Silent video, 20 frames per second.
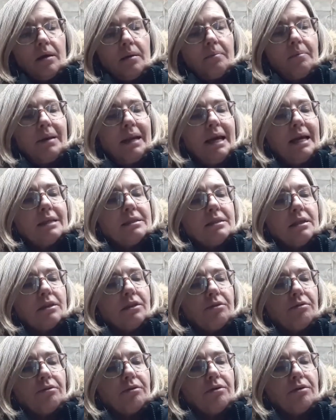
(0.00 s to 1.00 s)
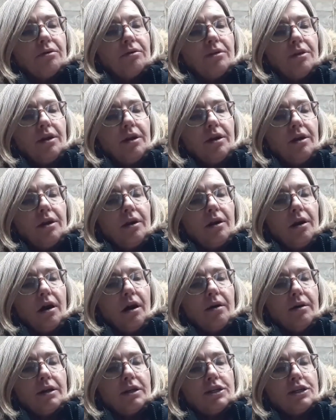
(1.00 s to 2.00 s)
place it through the
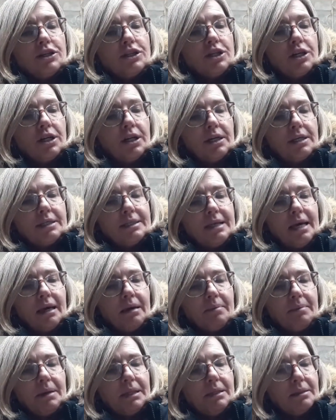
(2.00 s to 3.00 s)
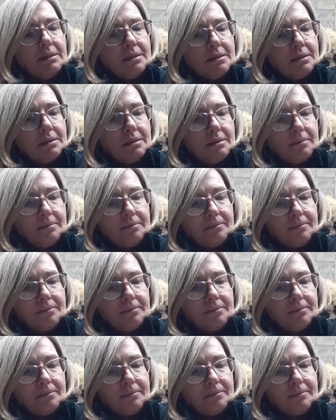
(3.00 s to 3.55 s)
orange segments,